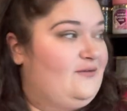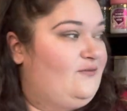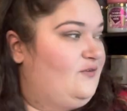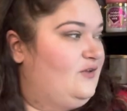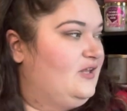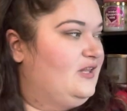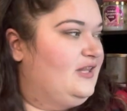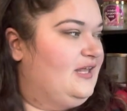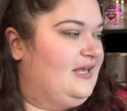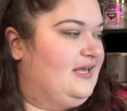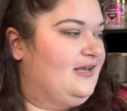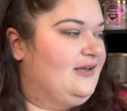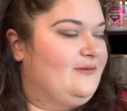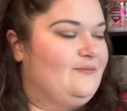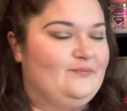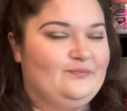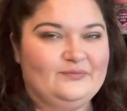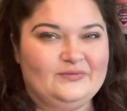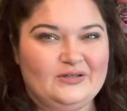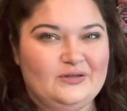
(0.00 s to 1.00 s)
feel like
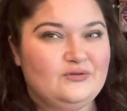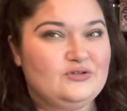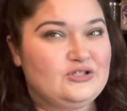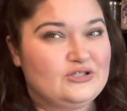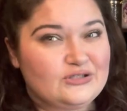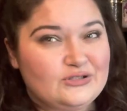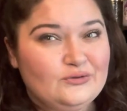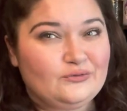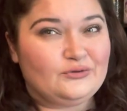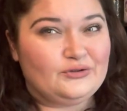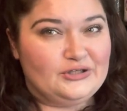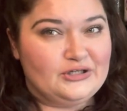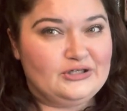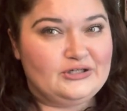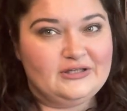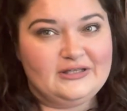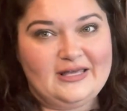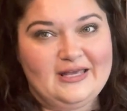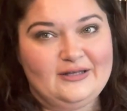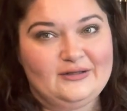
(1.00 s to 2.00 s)
it was just a really
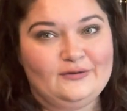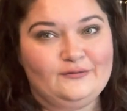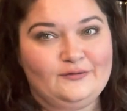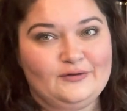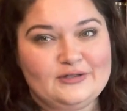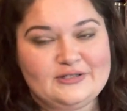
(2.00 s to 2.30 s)
good candle for